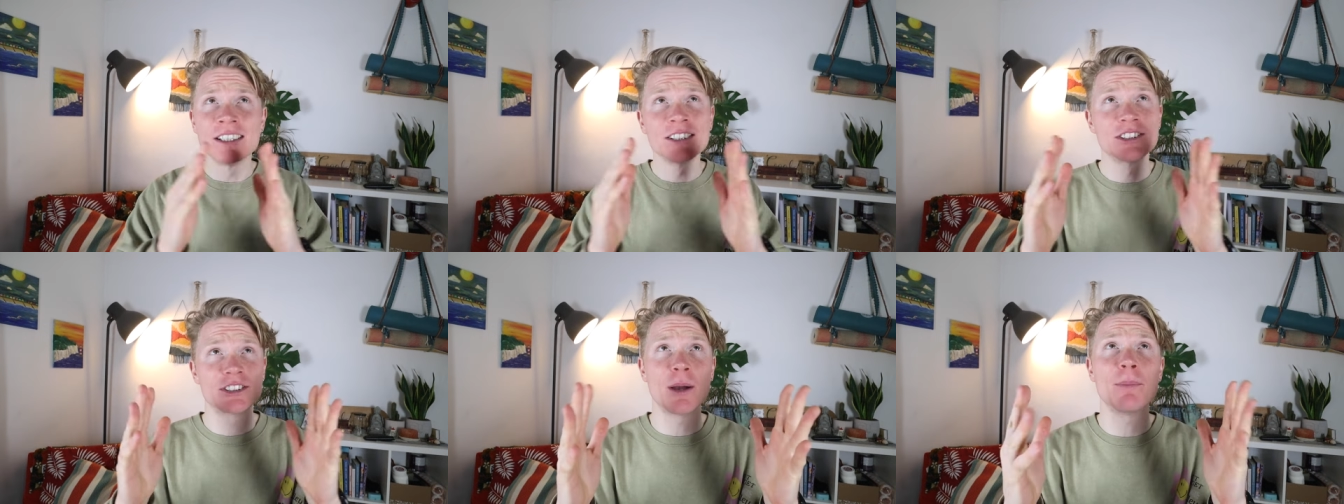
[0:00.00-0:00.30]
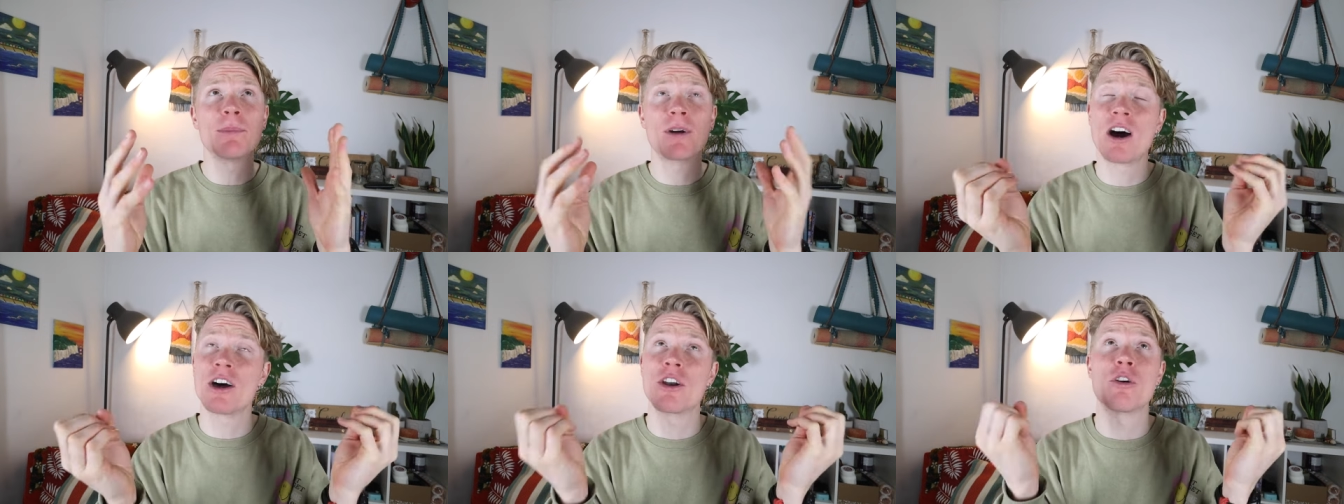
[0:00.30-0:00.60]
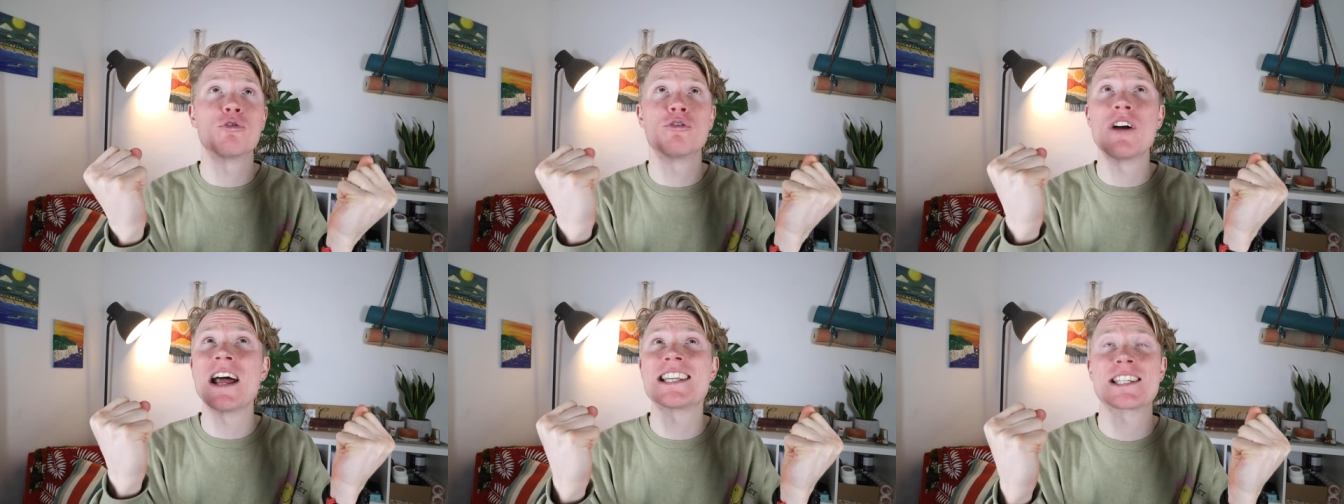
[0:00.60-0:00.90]
Some kind
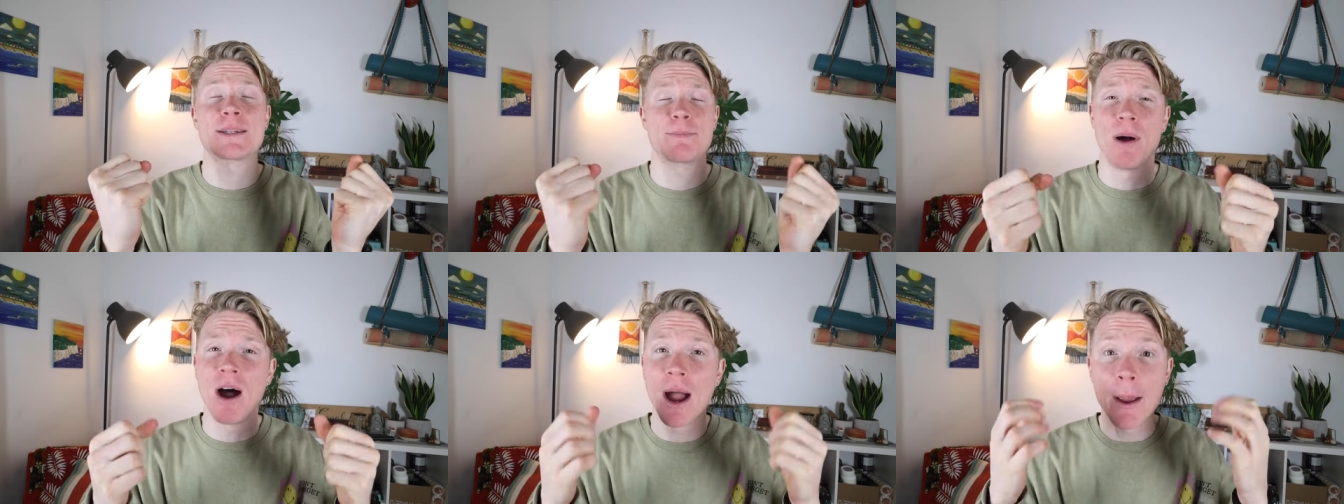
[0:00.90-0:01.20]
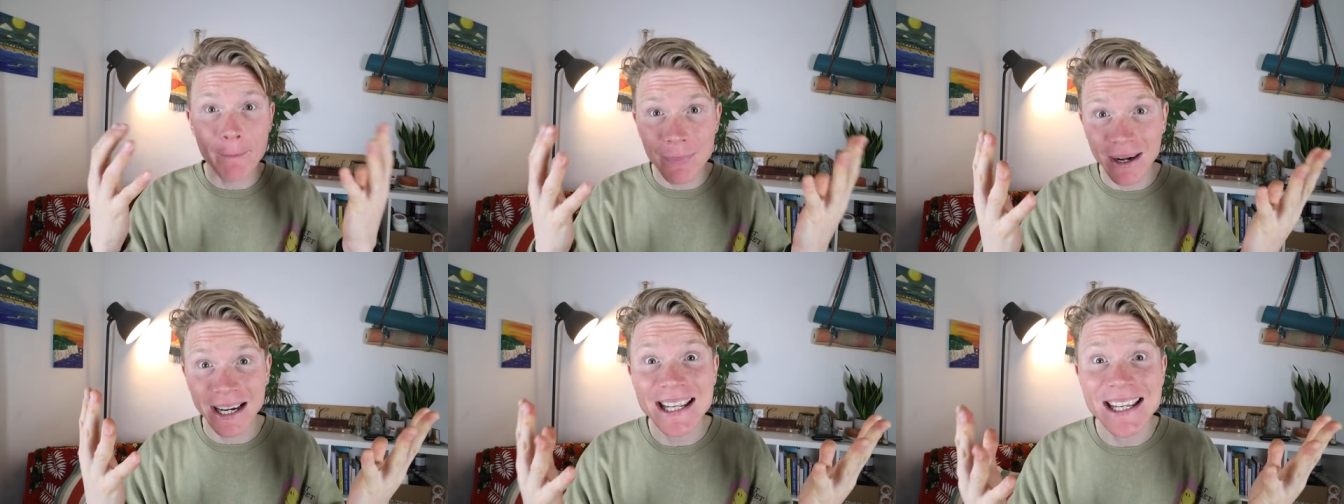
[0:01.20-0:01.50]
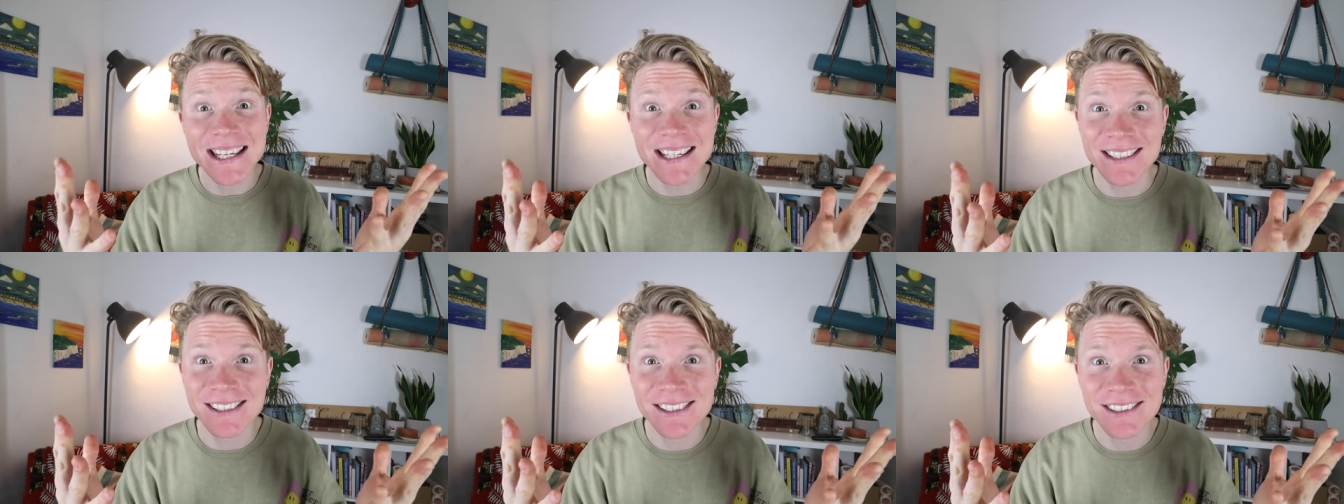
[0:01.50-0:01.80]
of respite,
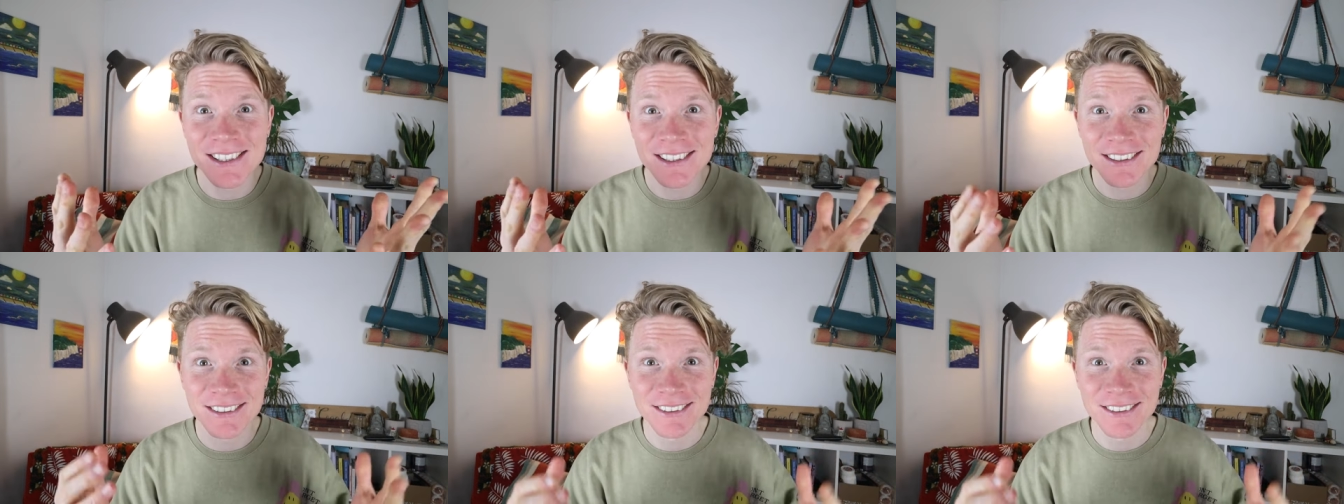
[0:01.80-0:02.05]
please.